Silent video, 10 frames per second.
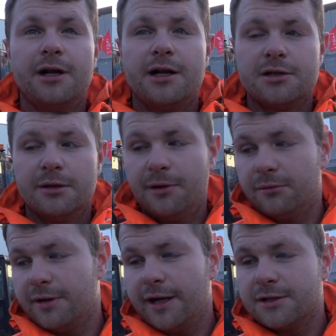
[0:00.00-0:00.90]
We're actually
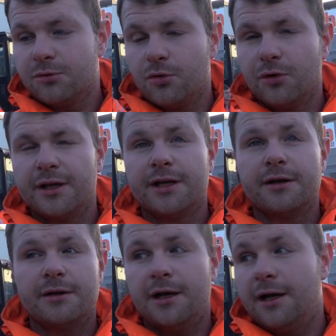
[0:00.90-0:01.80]
building the things that go onto the
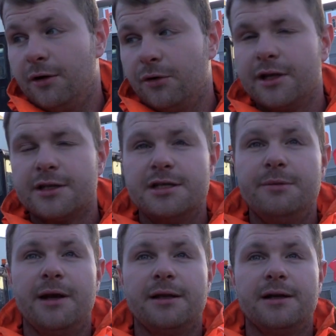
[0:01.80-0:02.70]

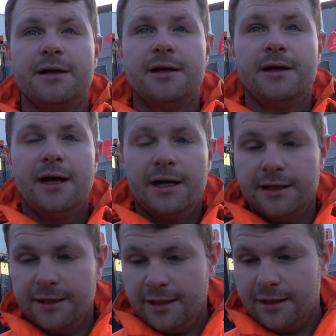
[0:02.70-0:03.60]
seabed, and
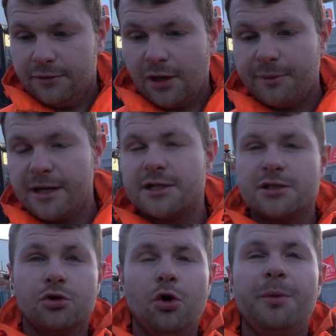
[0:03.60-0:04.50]
then the turbine
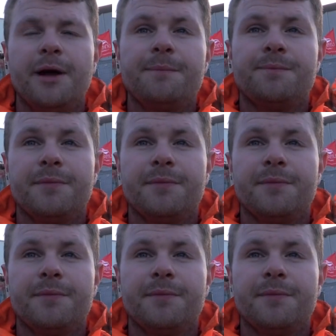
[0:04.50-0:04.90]
sits on top of it.